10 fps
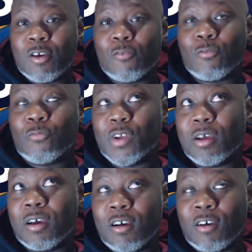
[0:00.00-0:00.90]
for
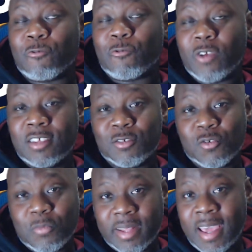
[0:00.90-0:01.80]
the free Zoom
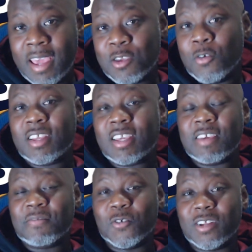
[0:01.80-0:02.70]
plan, you only get
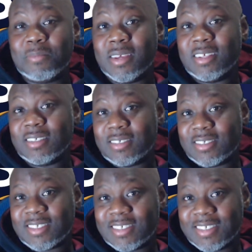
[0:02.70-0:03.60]
40 minutes.
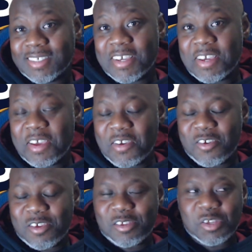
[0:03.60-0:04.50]

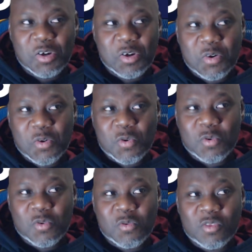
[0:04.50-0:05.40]
So
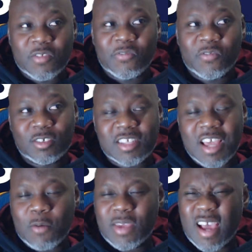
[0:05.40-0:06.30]
first time
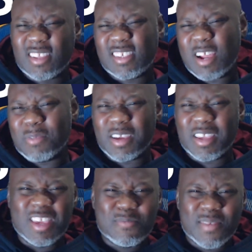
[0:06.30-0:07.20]
we had to set up her
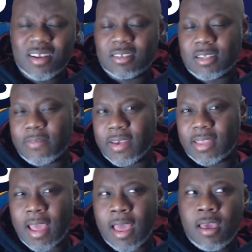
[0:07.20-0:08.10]
email and stuff like
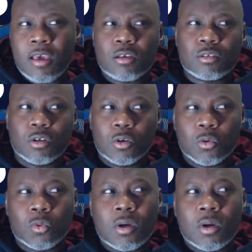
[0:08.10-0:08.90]
that. So